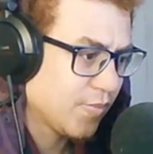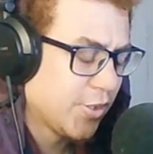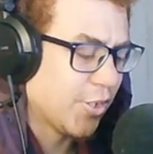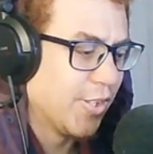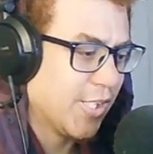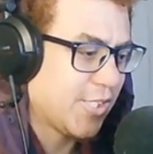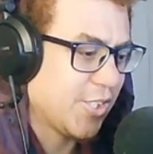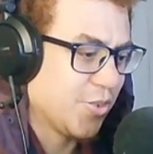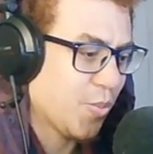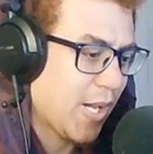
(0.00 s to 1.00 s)
So this
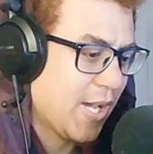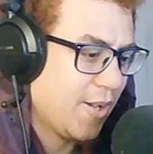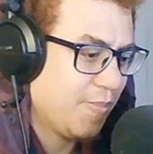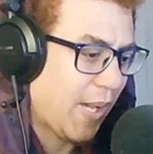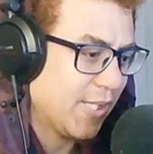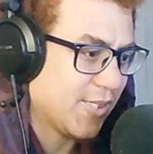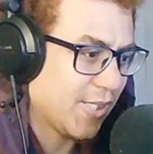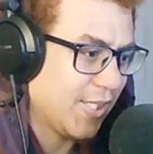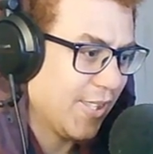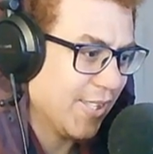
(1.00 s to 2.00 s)
is where
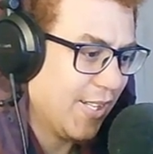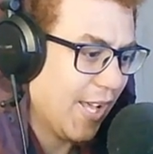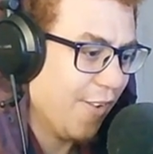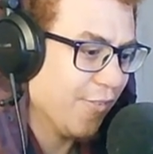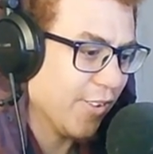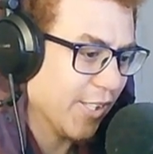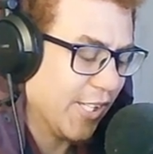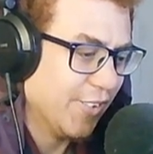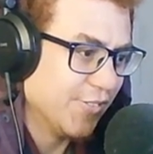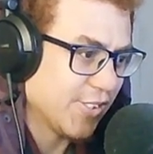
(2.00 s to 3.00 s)
basically the devil
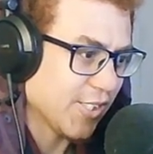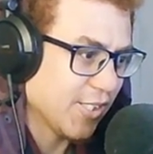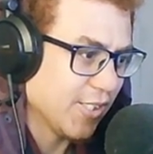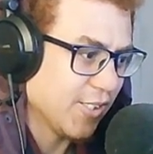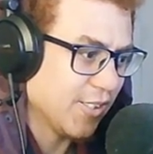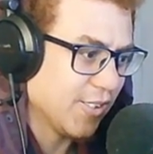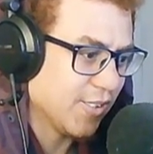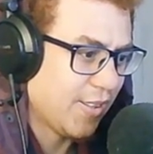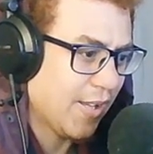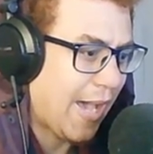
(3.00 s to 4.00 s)
gives her
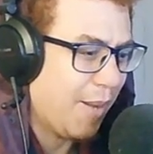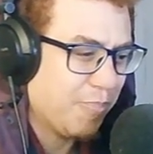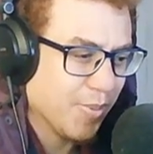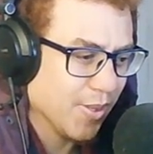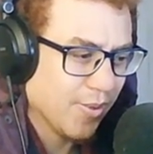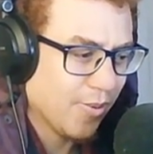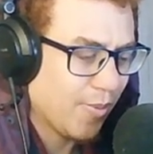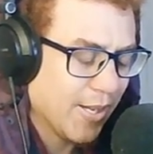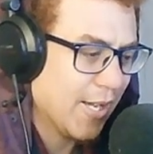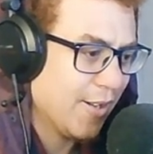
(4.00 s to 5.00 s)
the apple or
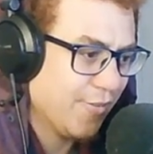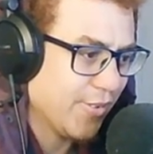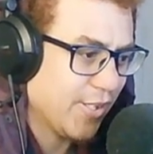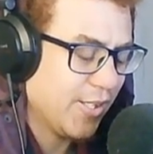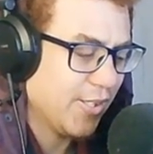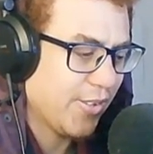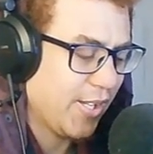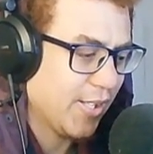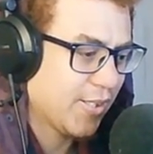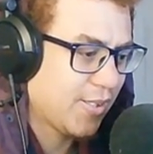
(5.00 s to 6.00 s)
whatever
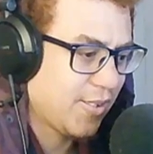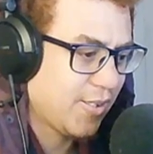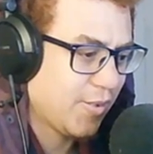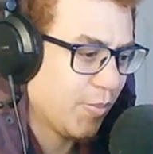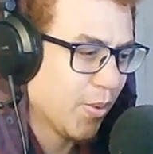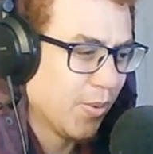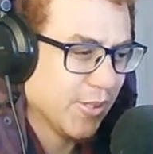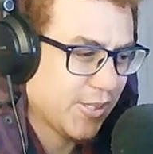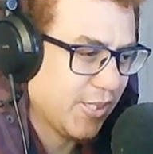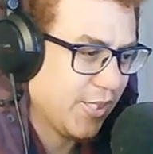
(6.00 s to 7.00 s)
that we always
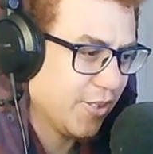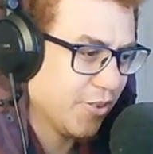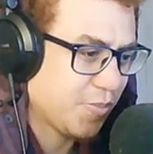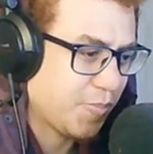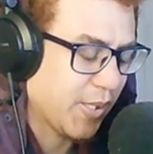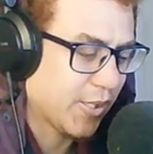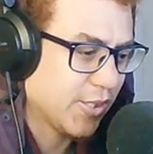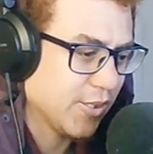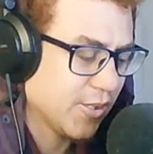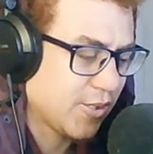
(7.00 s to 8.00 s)
see in those
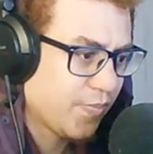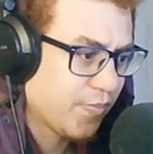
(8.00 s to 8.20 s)
pictures.